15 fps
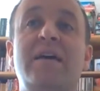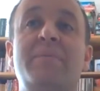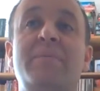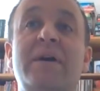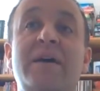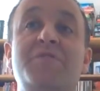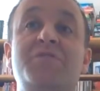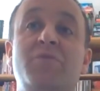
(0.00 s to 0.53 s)

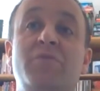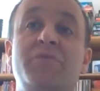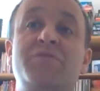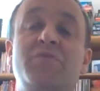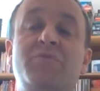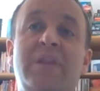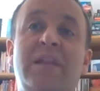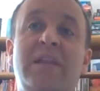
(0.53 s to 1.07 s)
and you
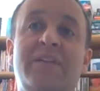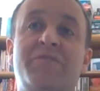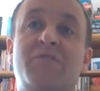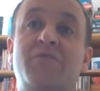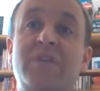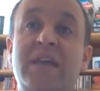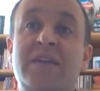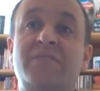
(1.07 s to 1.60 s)
also will have
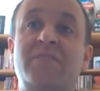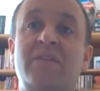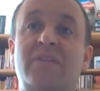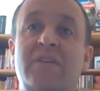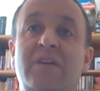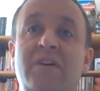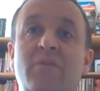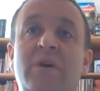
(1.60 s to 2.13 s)

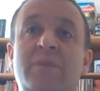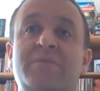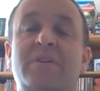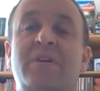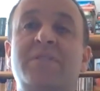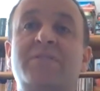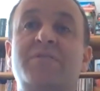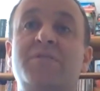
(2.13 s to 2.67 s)
created a
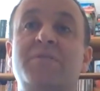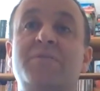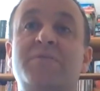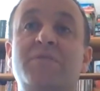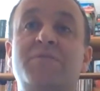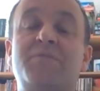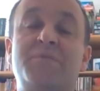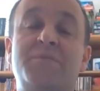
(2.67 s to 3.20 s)
website
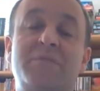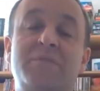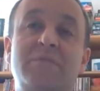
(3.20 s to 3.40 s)
to